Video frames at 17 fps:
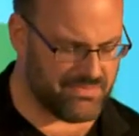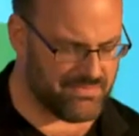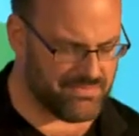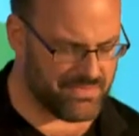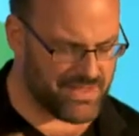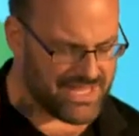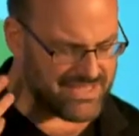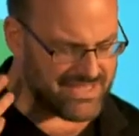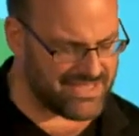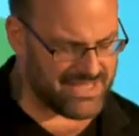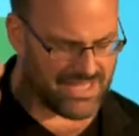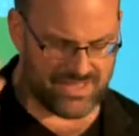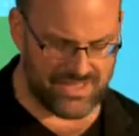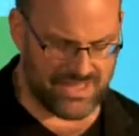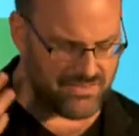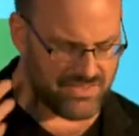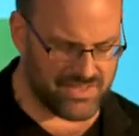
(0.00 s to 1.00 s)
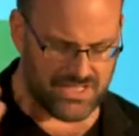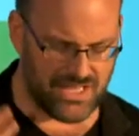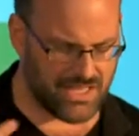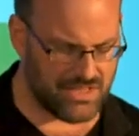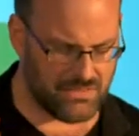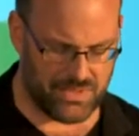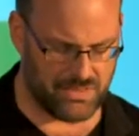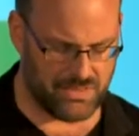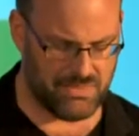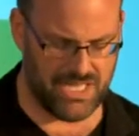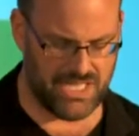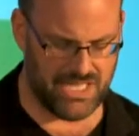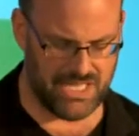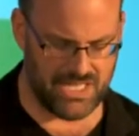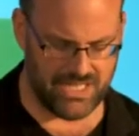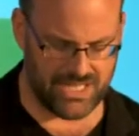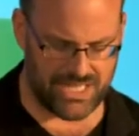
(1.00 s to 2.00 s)
phrases that have stuck with
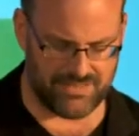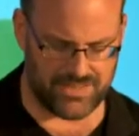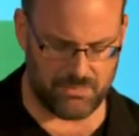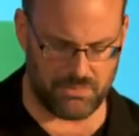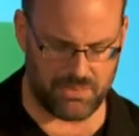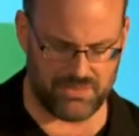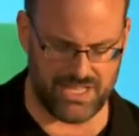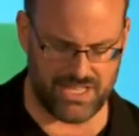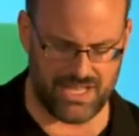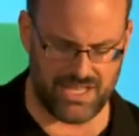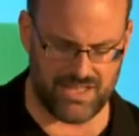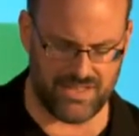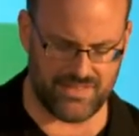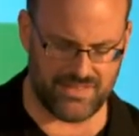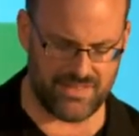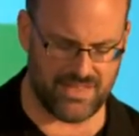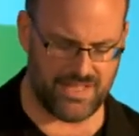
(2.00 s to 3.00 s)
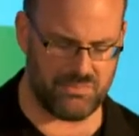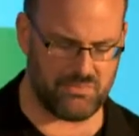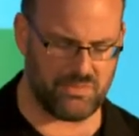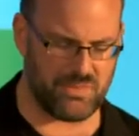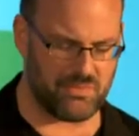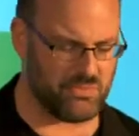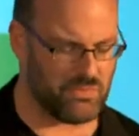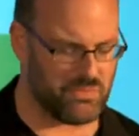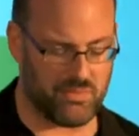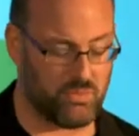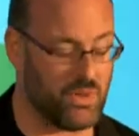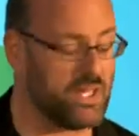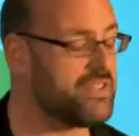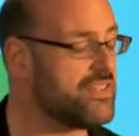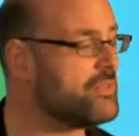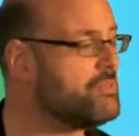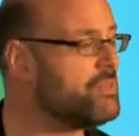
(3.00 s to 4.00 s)
me in the last couple of days.
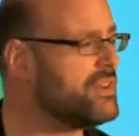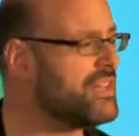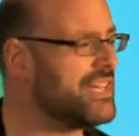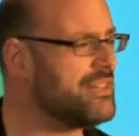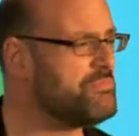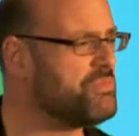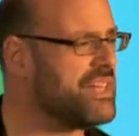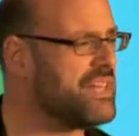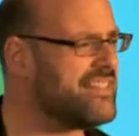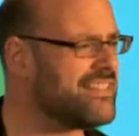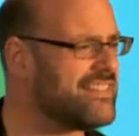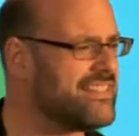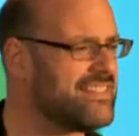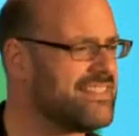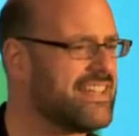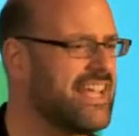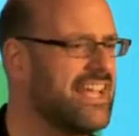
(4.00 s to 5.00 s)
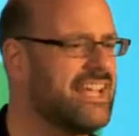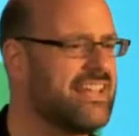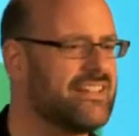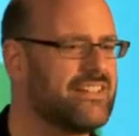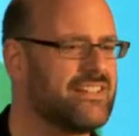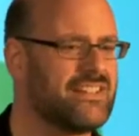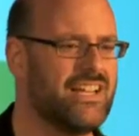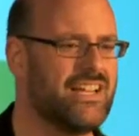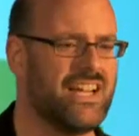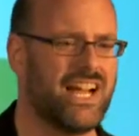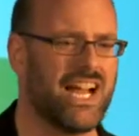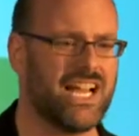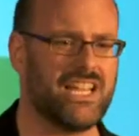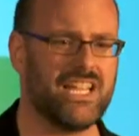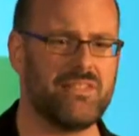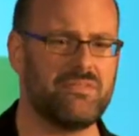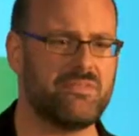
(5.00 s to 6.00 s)
One this morning, embrace the scale. I
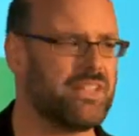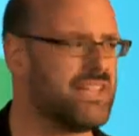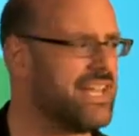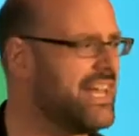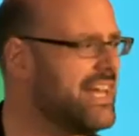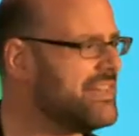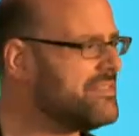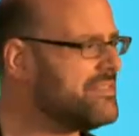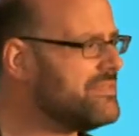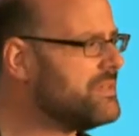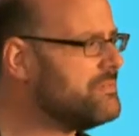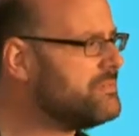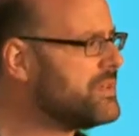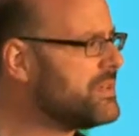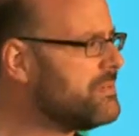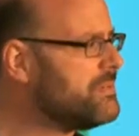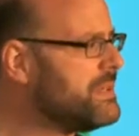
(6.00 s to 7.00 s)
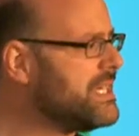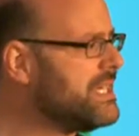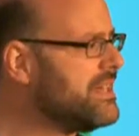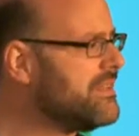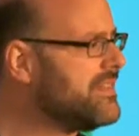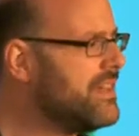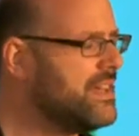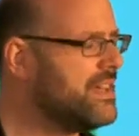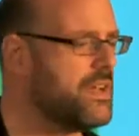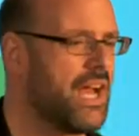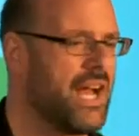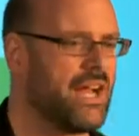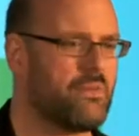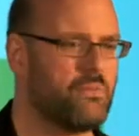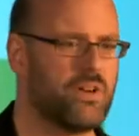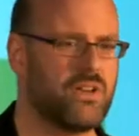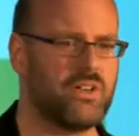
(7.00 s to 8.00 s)
loved that from Brooks because
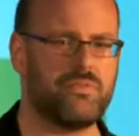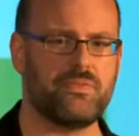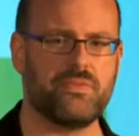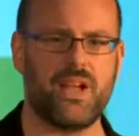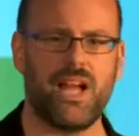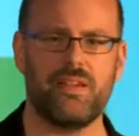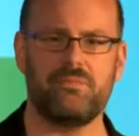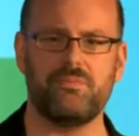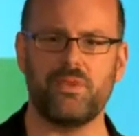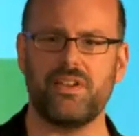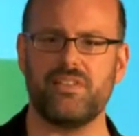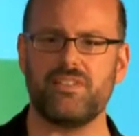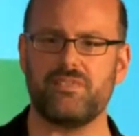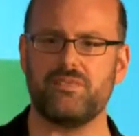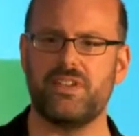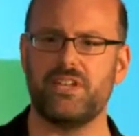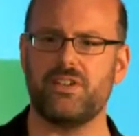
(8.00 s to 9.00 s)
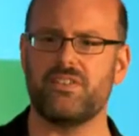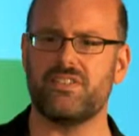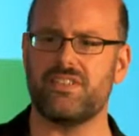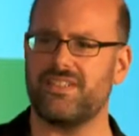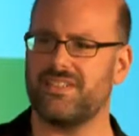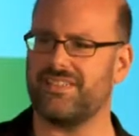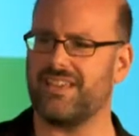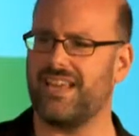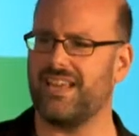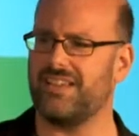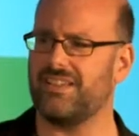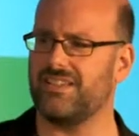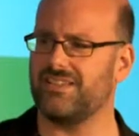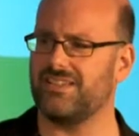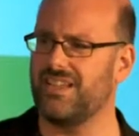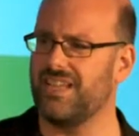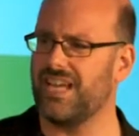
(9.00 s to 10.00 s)
I've always feared the
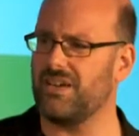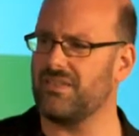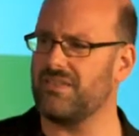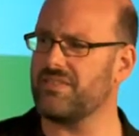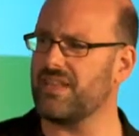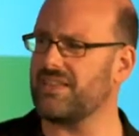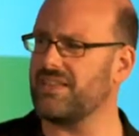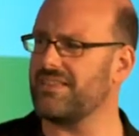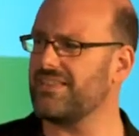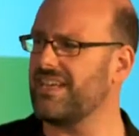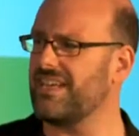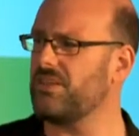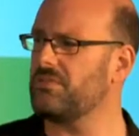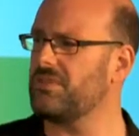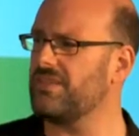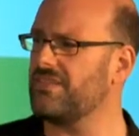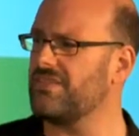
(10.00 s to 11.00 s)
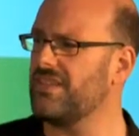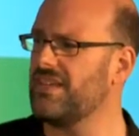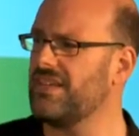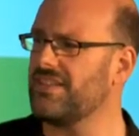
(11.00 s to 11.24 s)
scale. I always thought the scale was